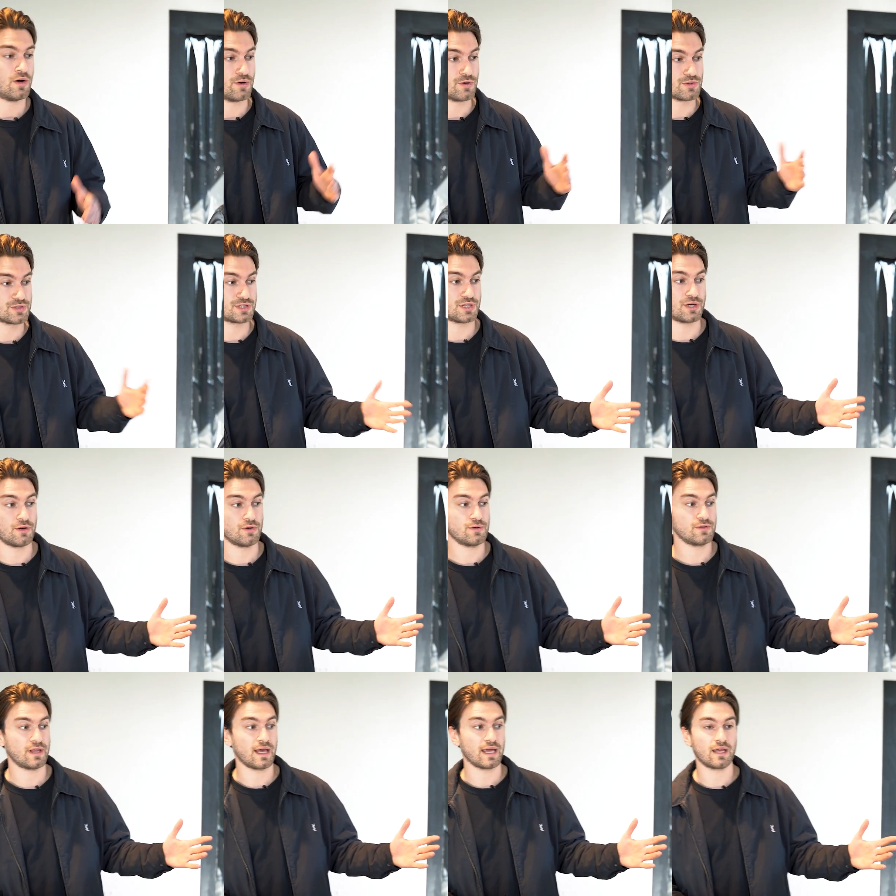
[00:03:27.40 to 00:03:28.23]

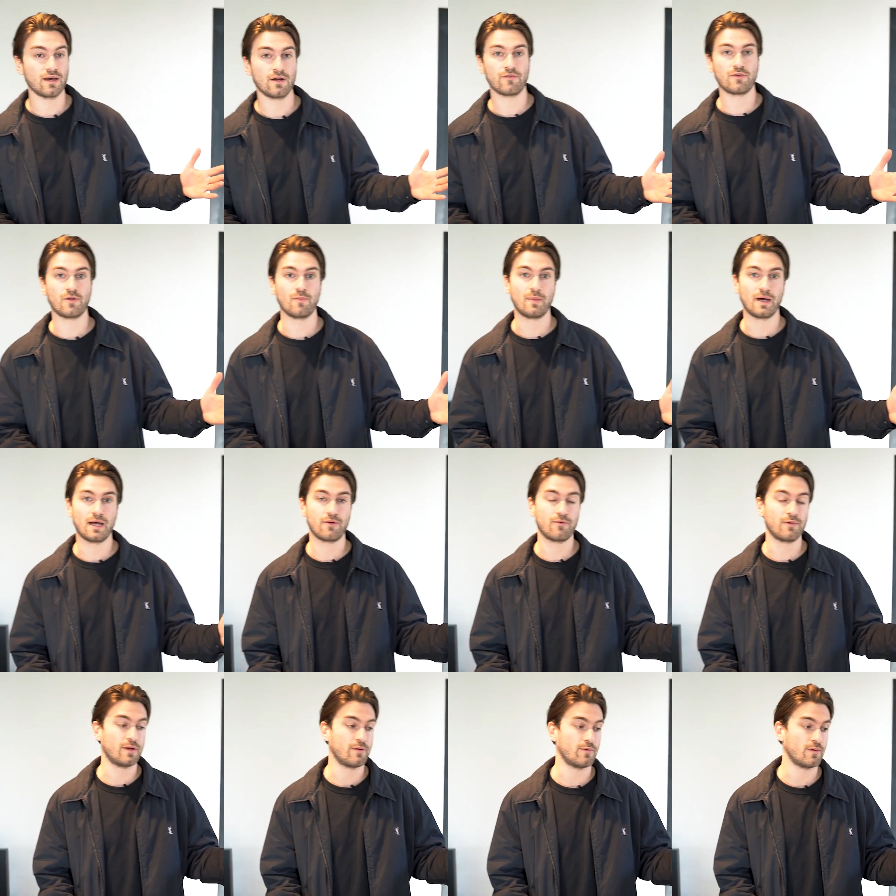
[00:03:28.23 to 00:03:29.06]
Also, taking off the
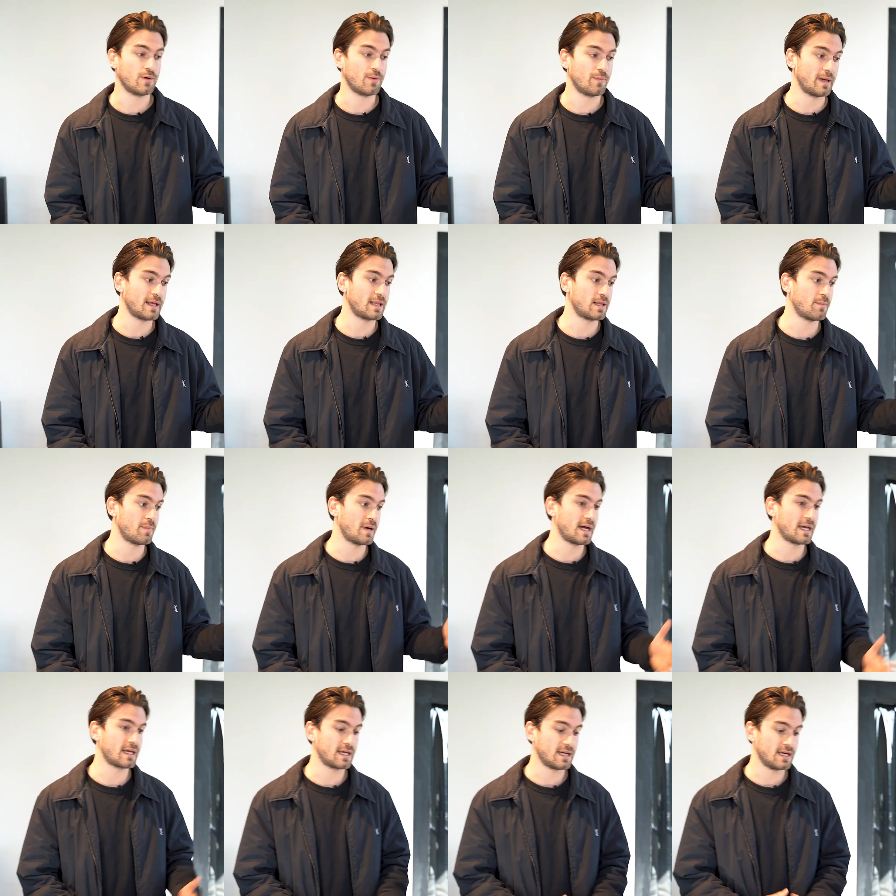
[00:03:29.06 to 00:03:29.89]
battery will make the
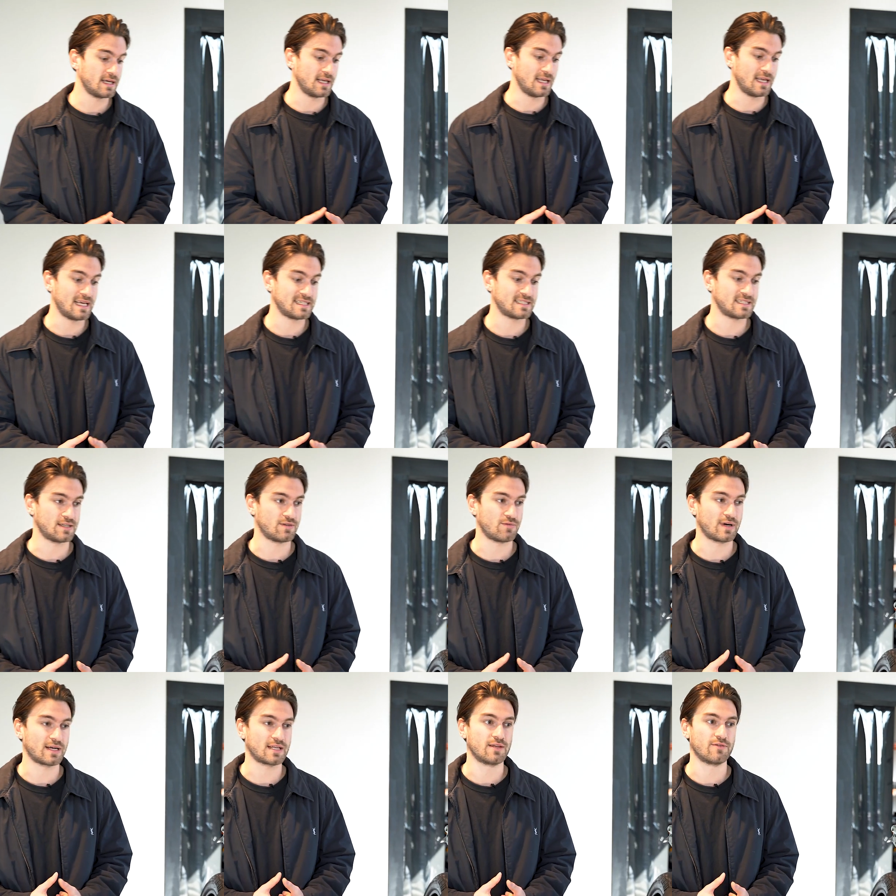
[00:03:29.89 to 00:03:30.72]
bike less
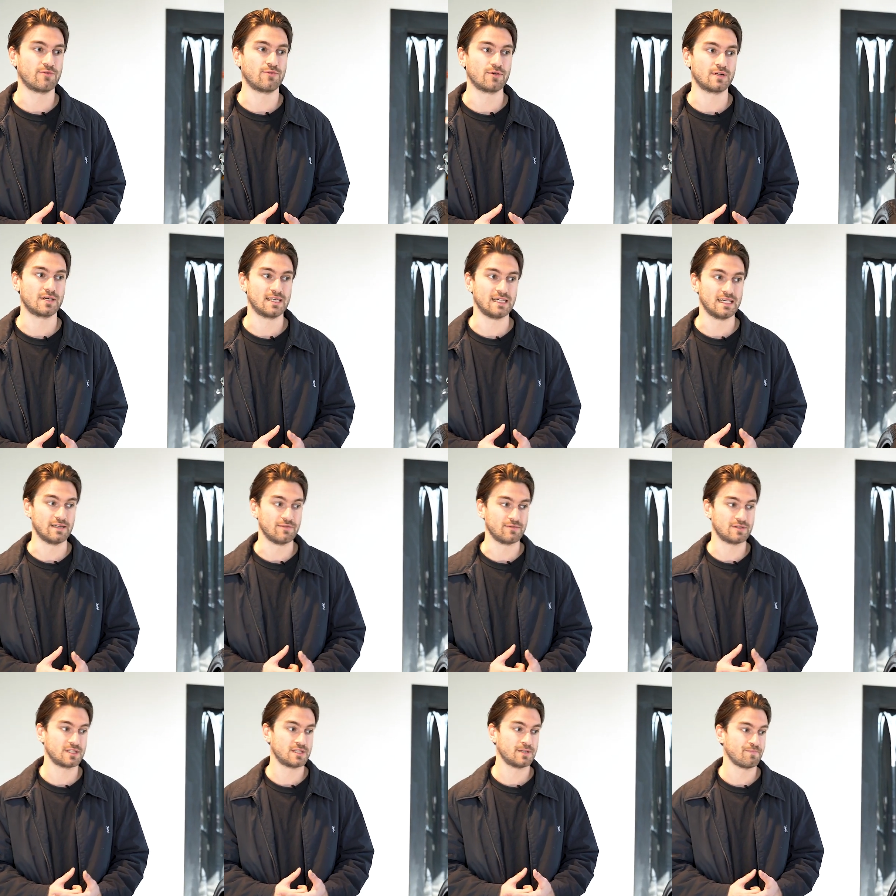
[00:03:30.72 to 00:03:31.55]
attractive for
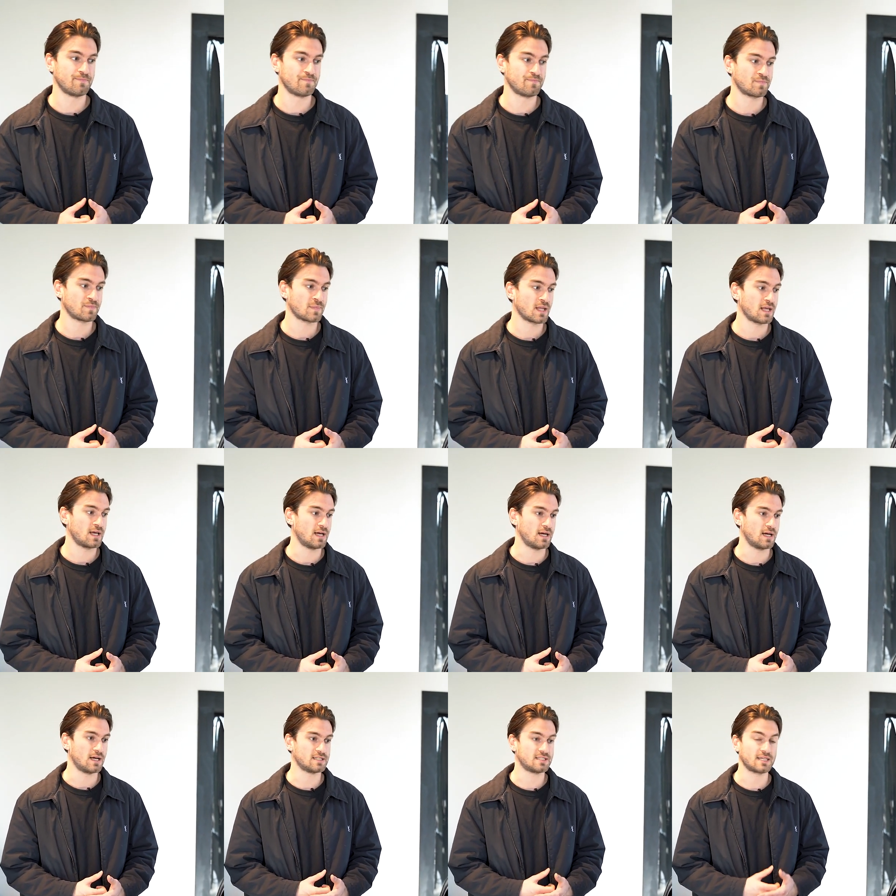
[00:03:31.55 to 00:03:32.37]
thieves.
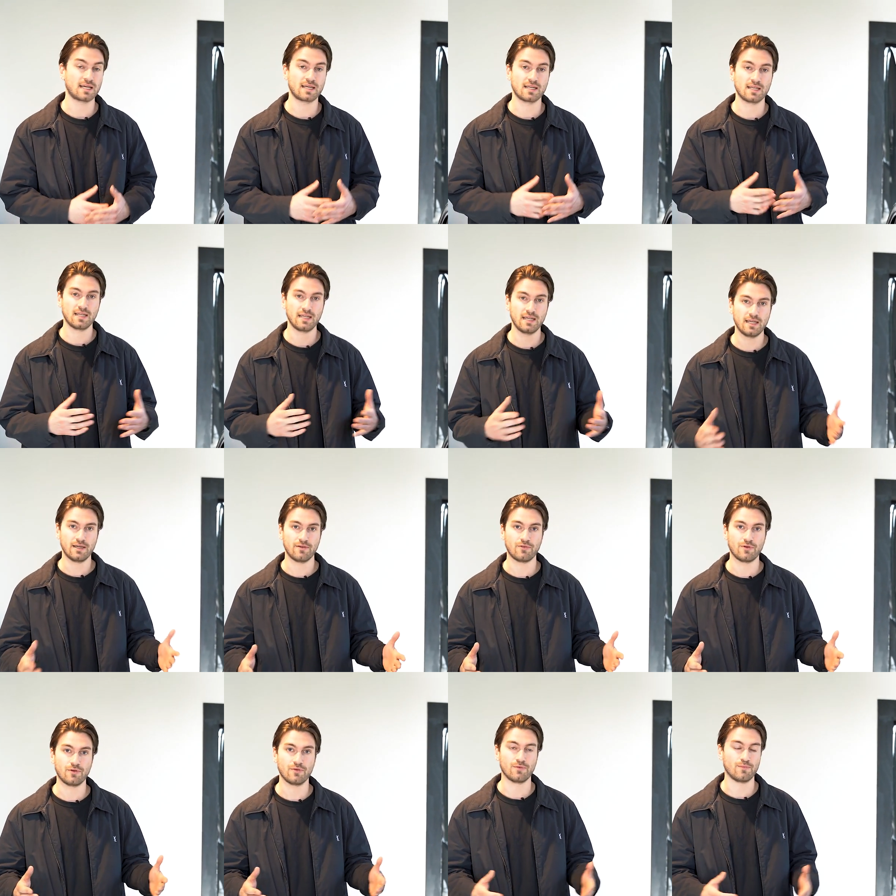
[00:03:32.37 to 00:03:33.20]
Uh, secondly,
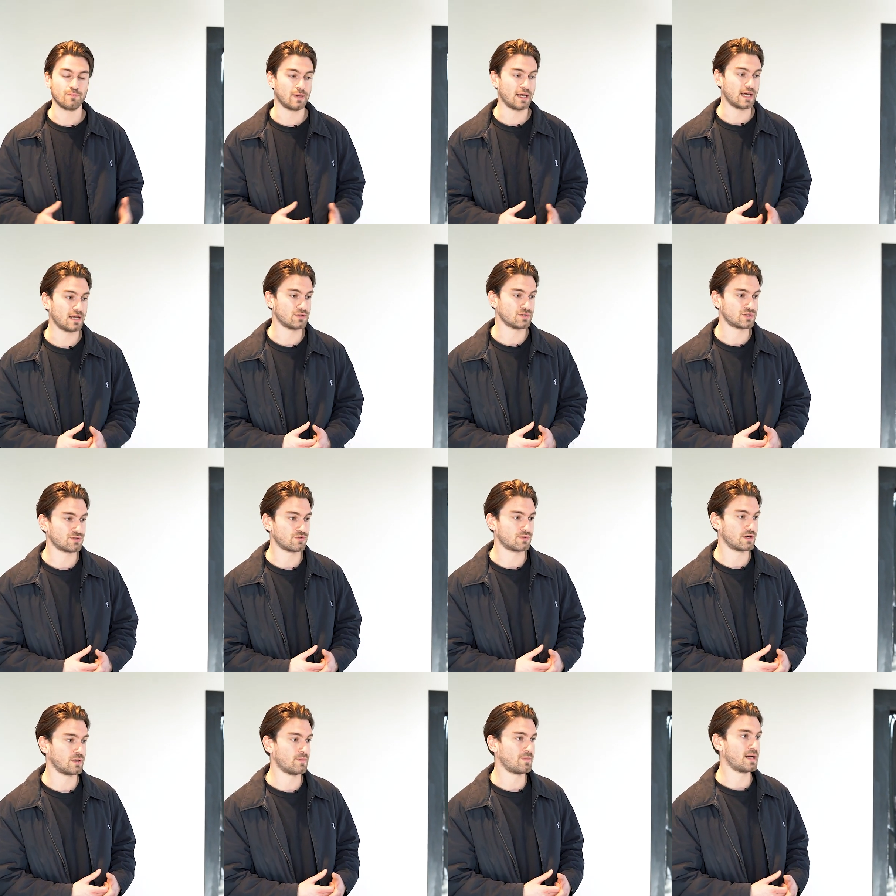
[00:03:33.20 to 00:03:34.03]
if you plan on
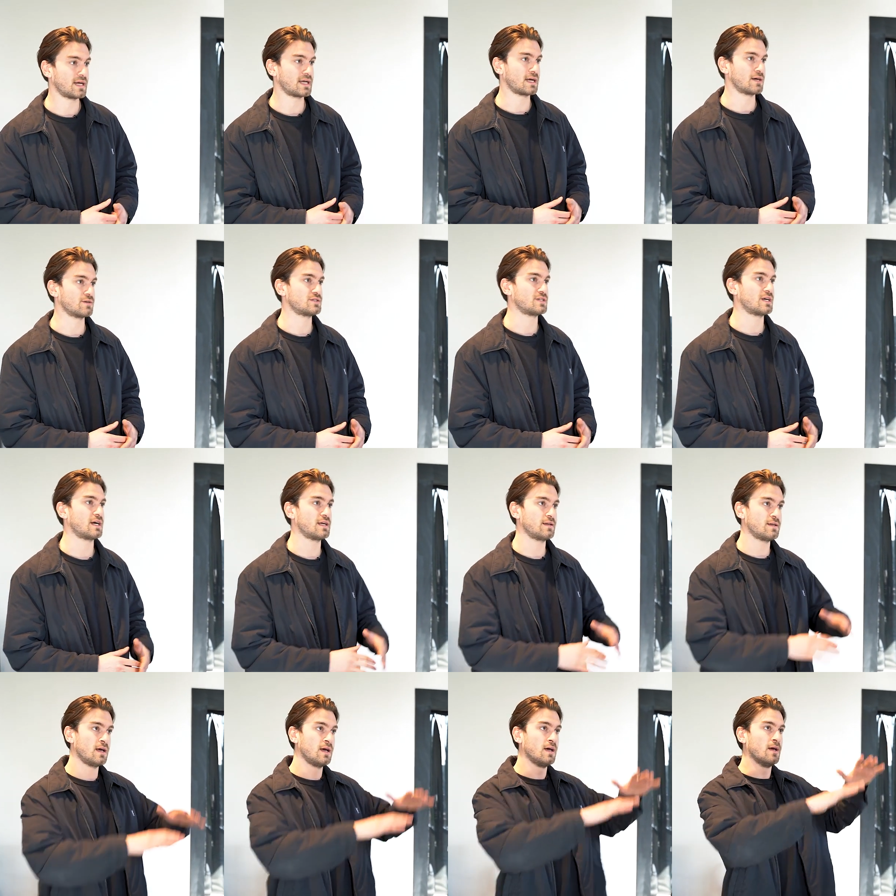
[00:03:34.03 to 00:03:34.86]
storing the bike
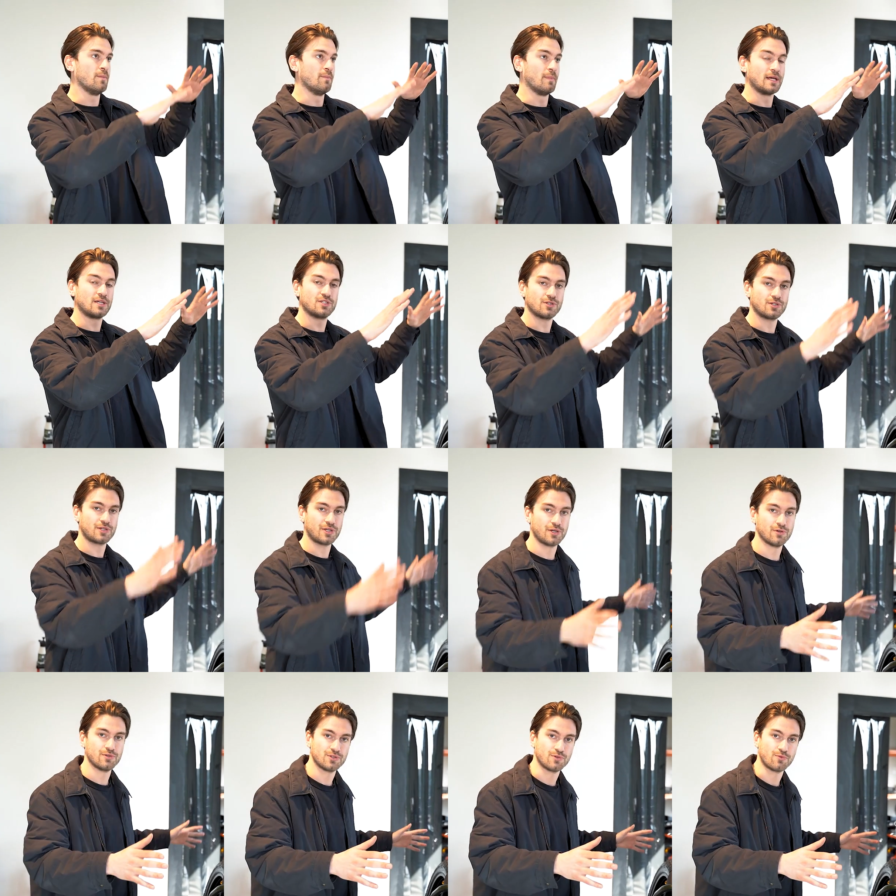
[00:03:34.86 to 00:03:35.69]
outside, make sure
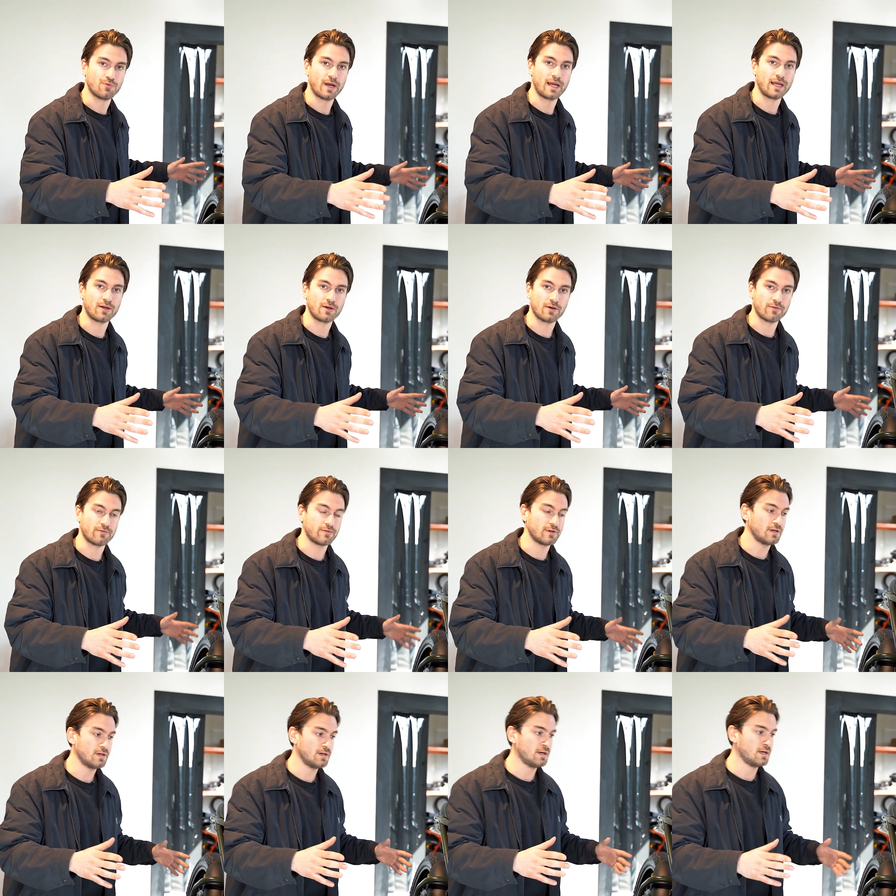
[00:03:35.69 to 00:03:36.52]
to use a rain
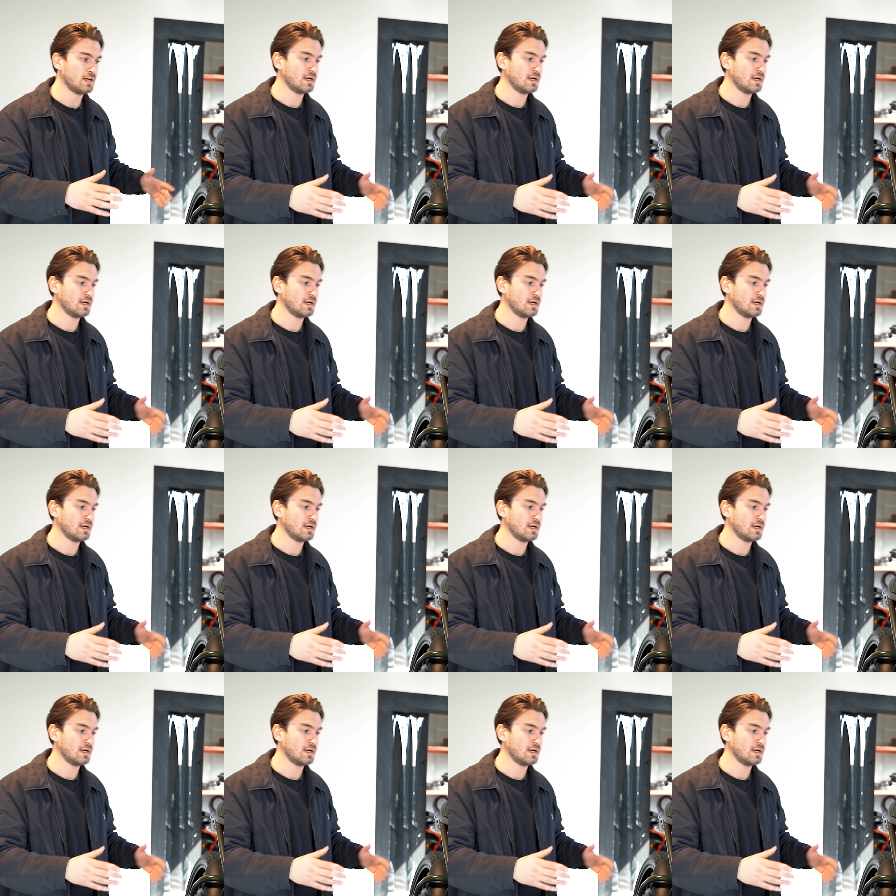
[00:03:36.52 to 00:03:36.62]
cover.